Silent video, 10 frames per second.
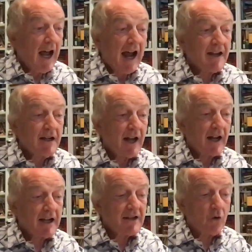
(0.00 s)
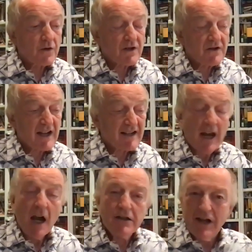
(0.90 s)
And it also says,
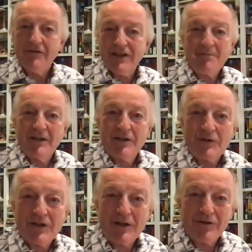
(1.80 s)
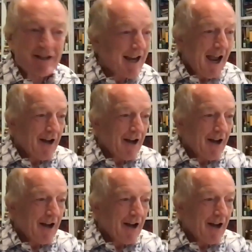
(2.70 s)
don't take me too seriously.